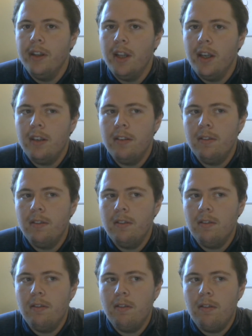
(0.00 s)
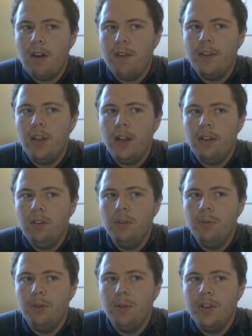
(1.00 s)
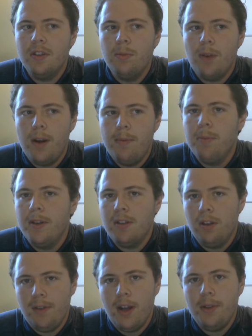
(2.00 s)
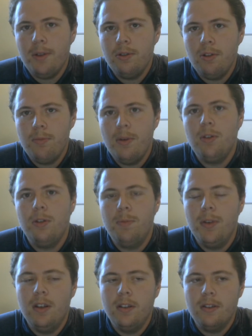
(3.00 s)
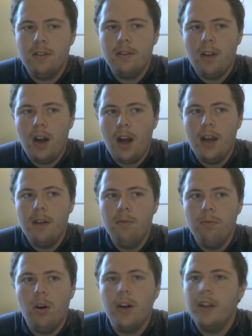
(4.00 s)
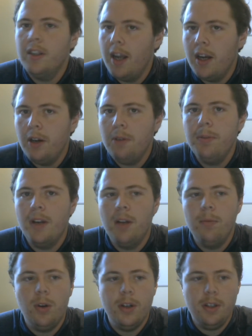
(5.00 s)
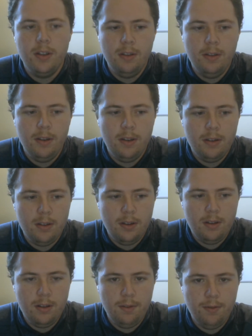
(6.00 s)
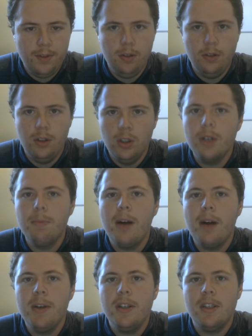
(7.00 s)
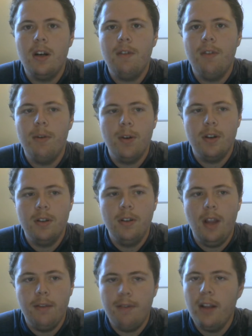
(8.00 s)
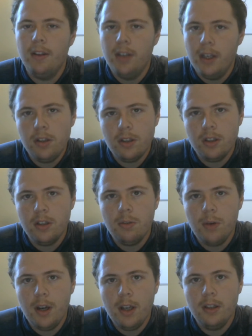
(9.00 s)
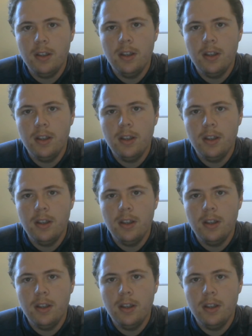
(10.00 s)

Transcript: Like, I feel like the only real reason why I put myself out there so much is because I wanted to help, and I wanted to feel good about myself. I wanted, like, validation in a way.